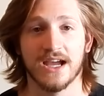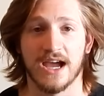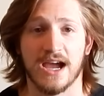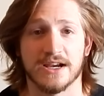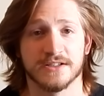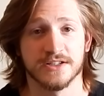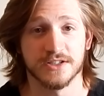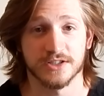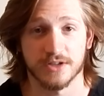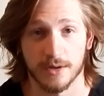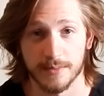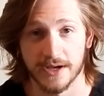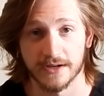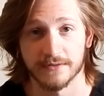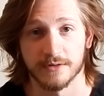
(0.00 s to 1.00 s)
I actually just
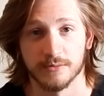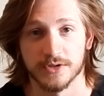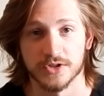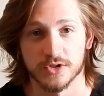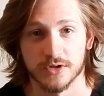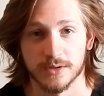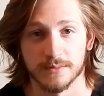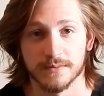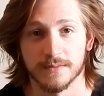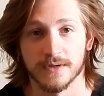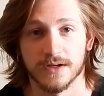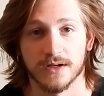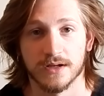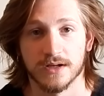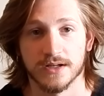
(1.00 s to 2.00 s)
got back from a trip
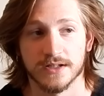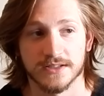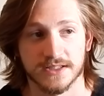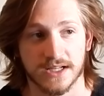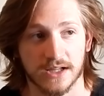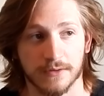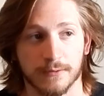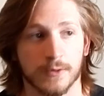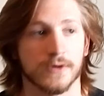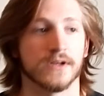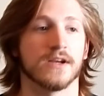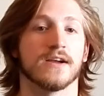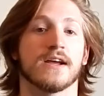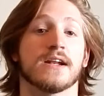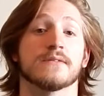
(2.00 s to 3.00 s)
to
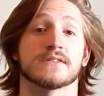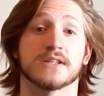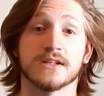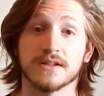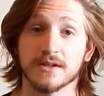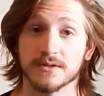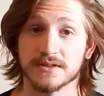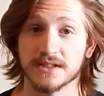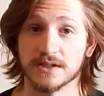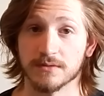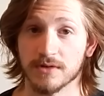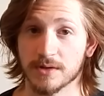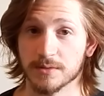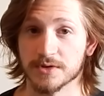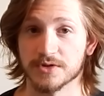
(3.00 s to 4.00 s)
California, and I was gonna go see the
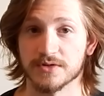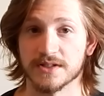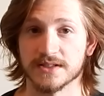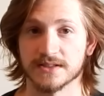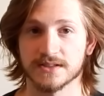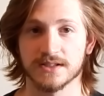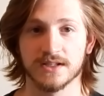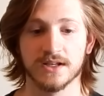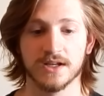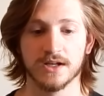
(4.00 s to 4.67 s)
redwood trees.